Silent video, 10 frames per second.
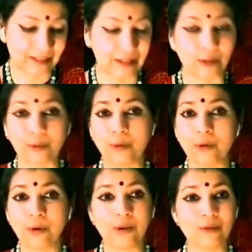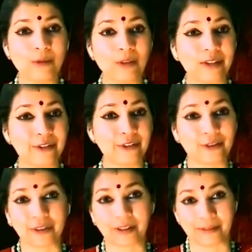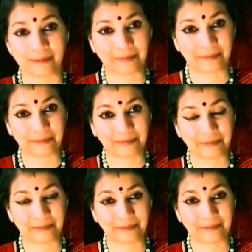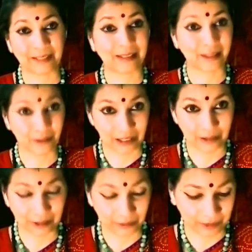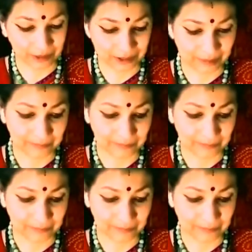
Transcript: The whole world shook. That's how loud it was.